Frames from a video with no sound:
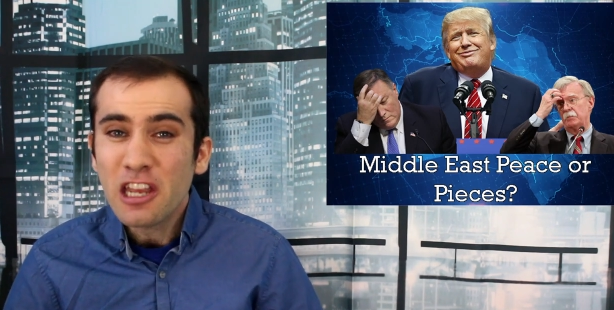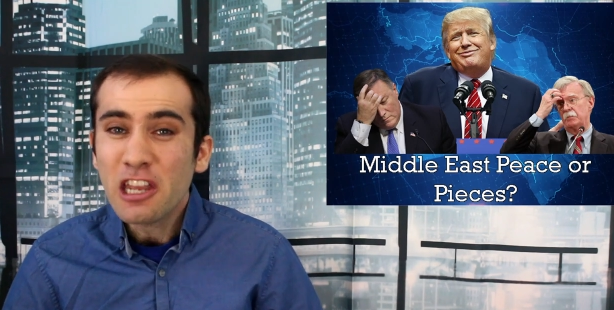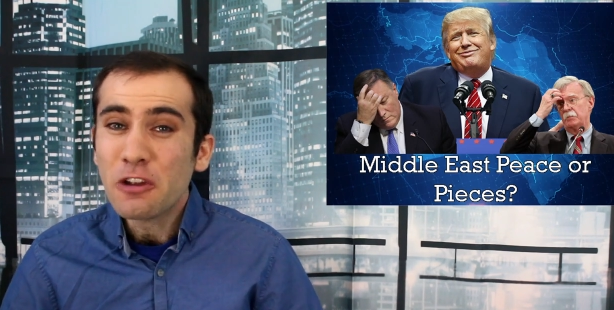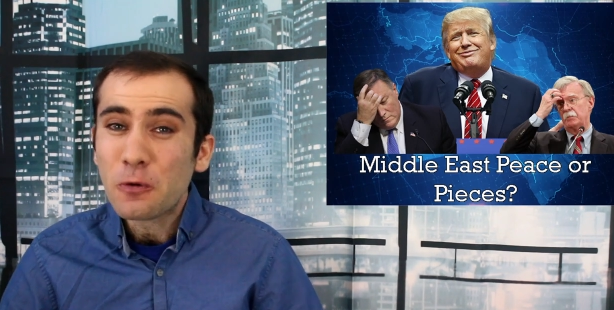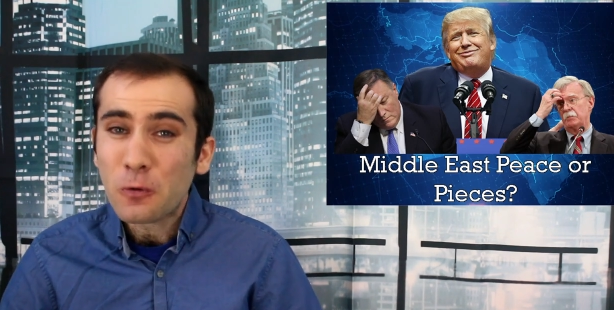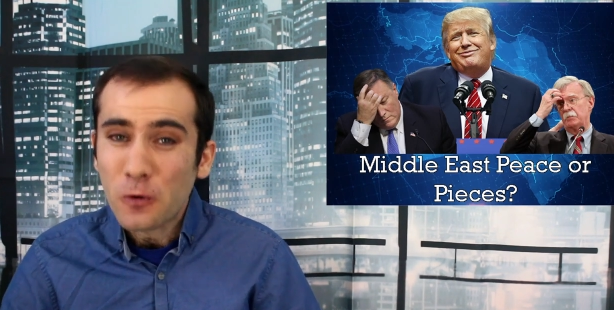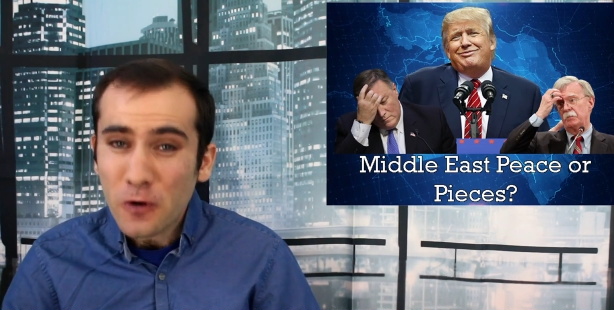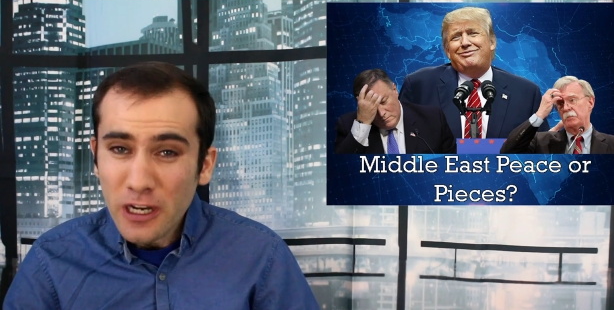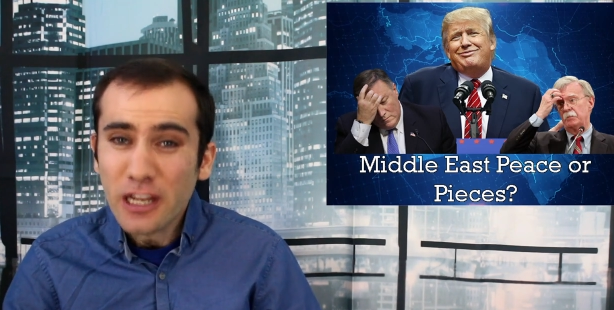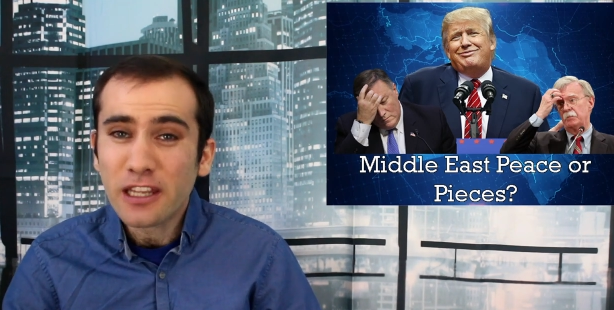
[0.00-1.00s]
Speaker 1: it
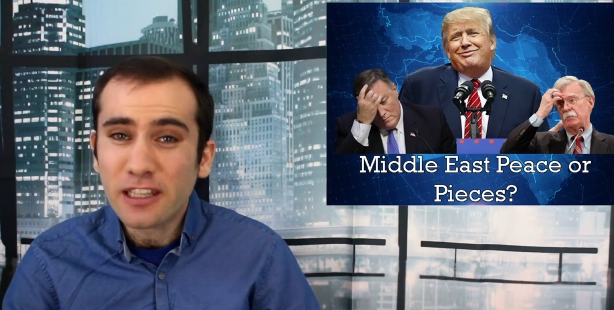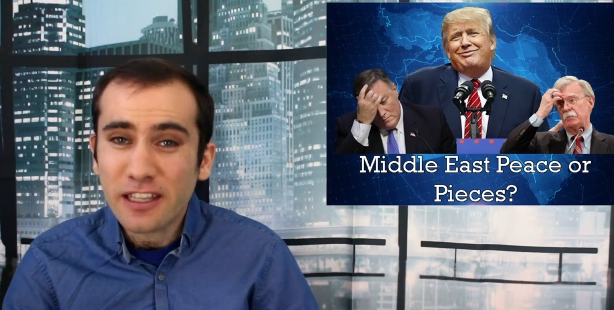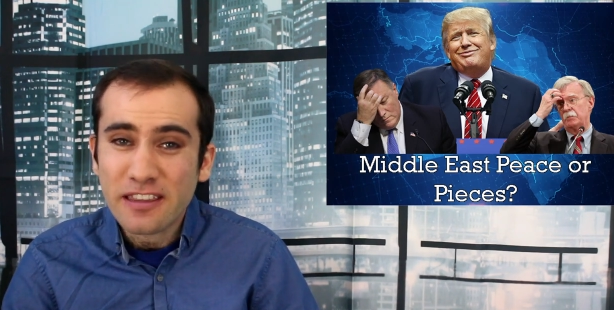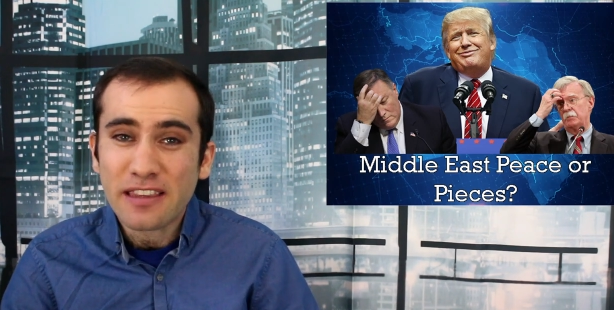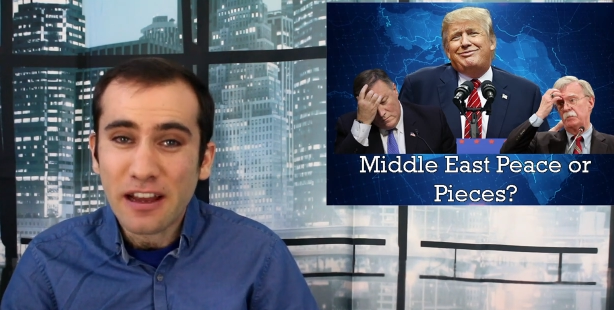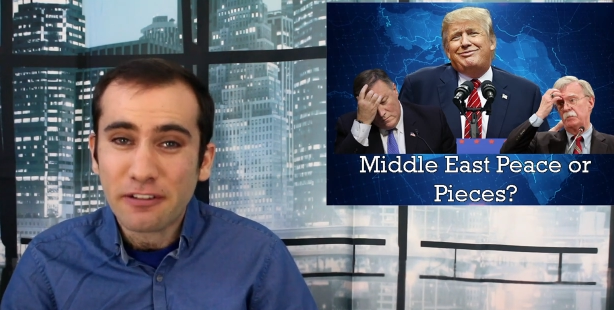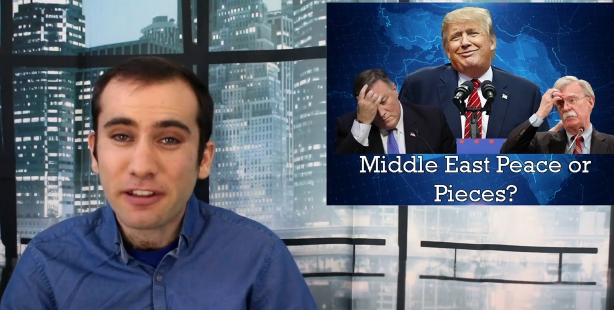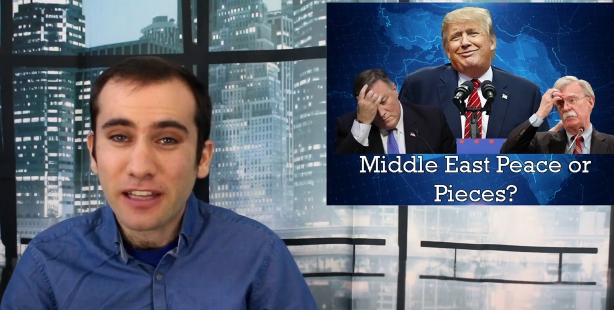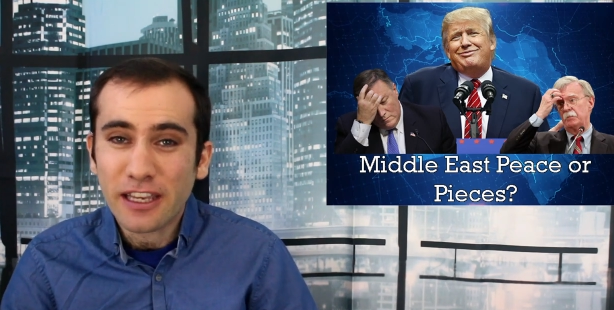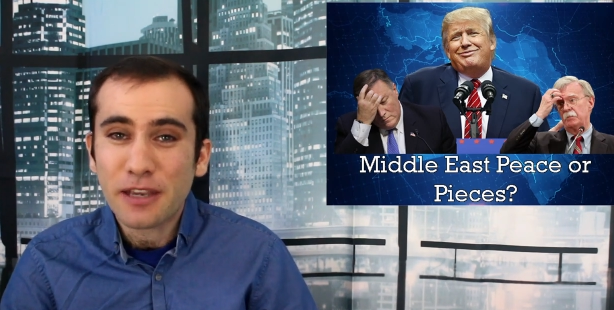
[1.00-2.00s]
really
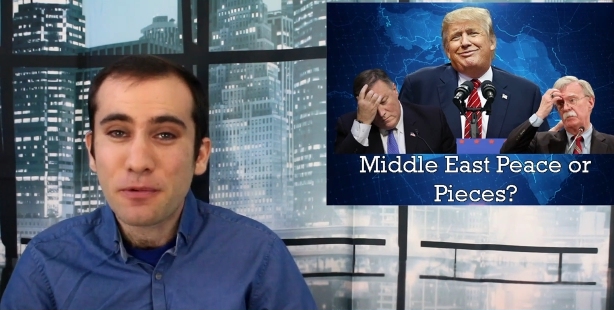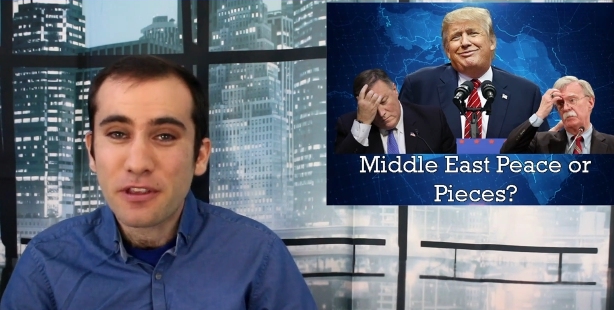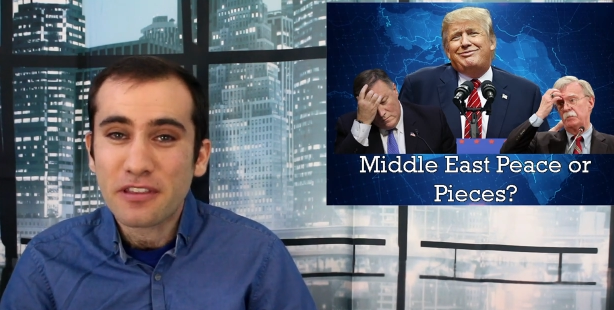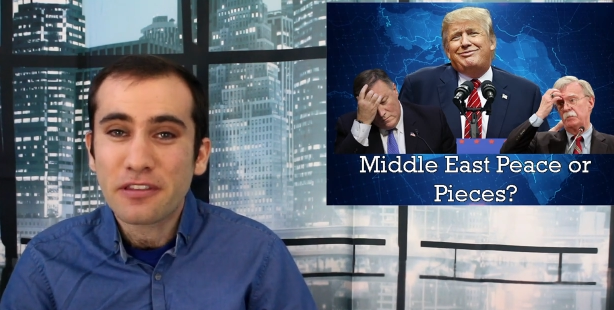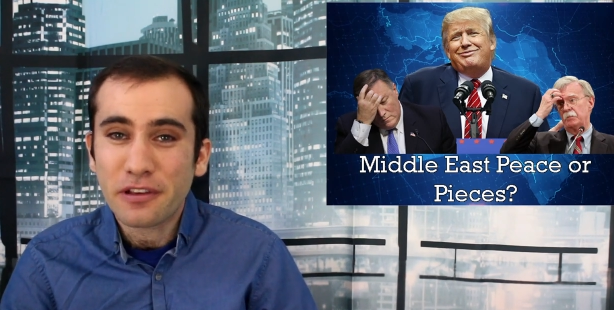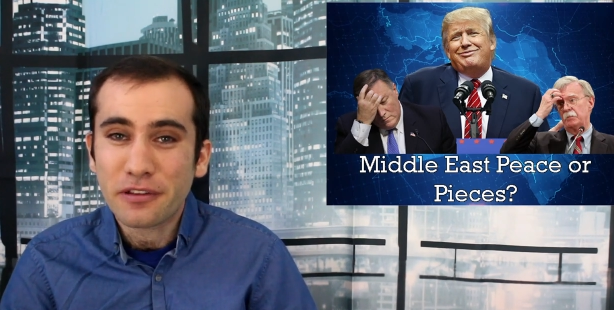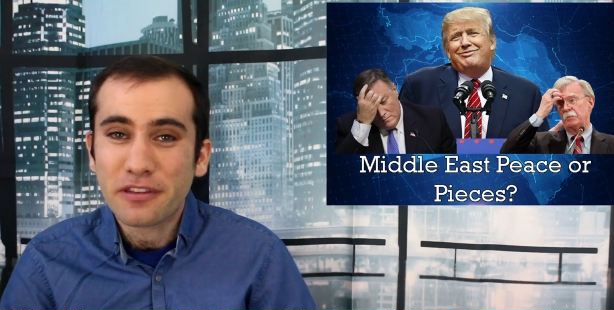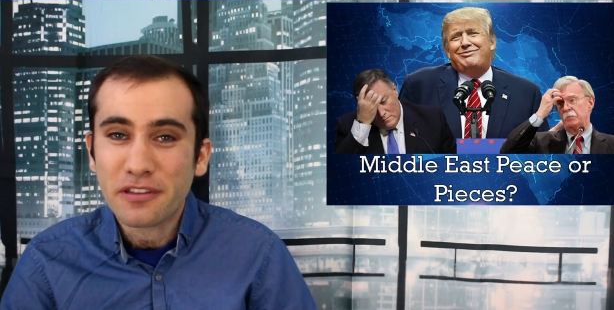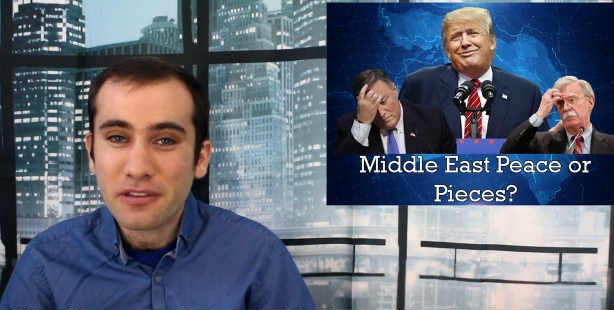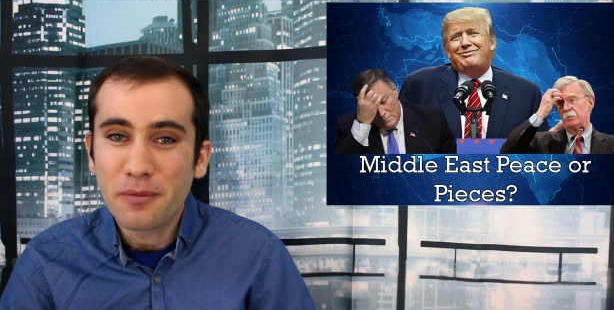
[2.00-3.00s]
sounded like it was
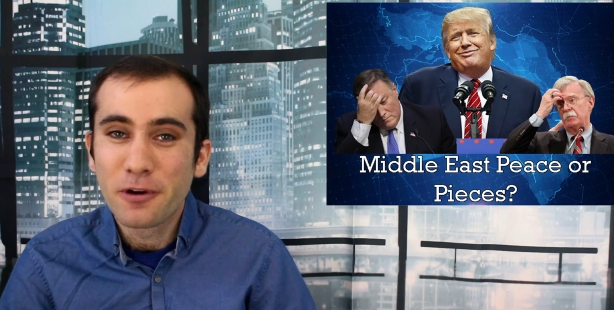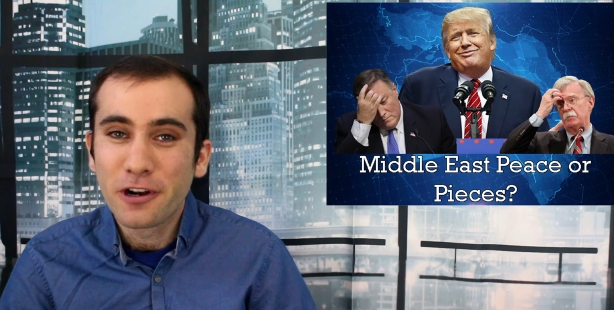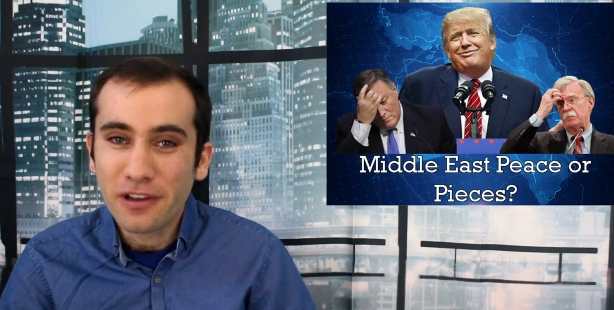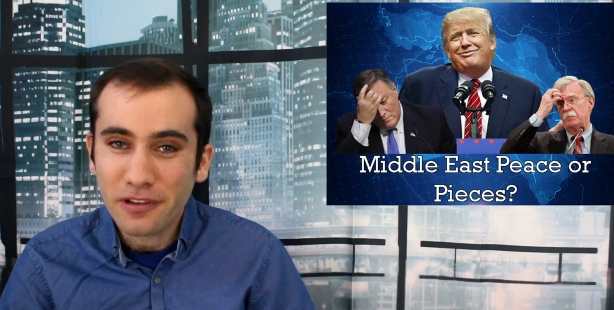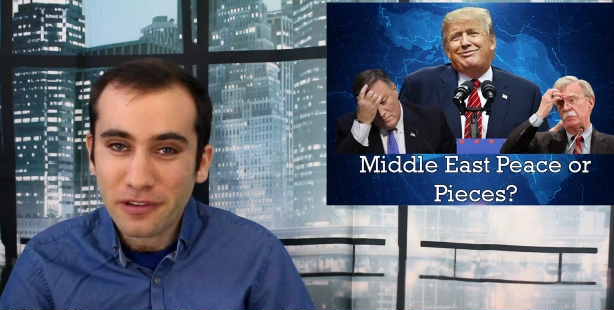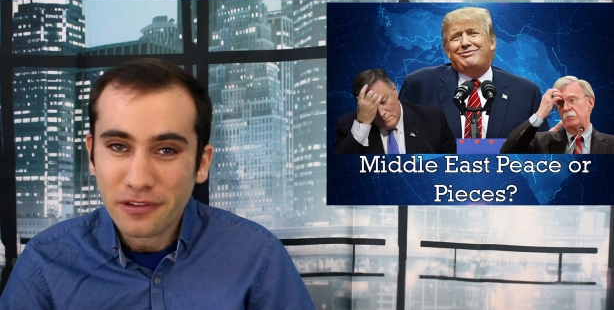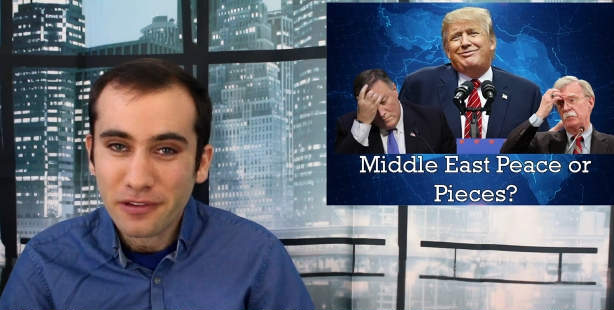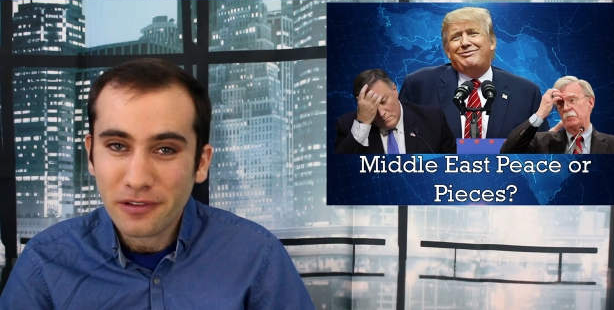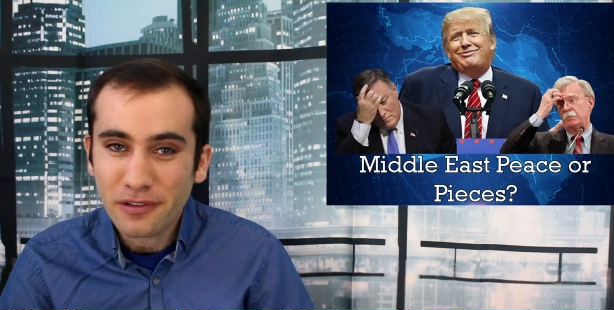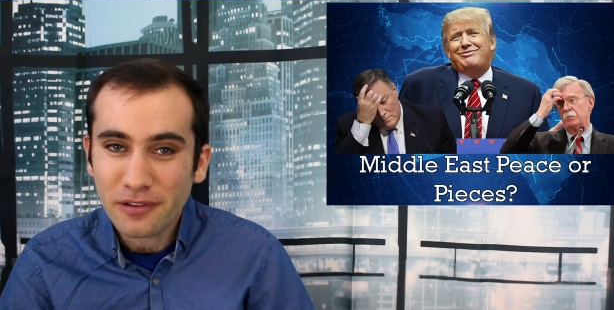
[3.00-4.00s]
insulting someone
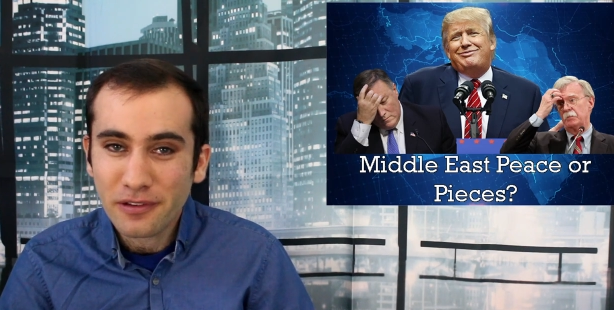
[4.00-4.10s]
else.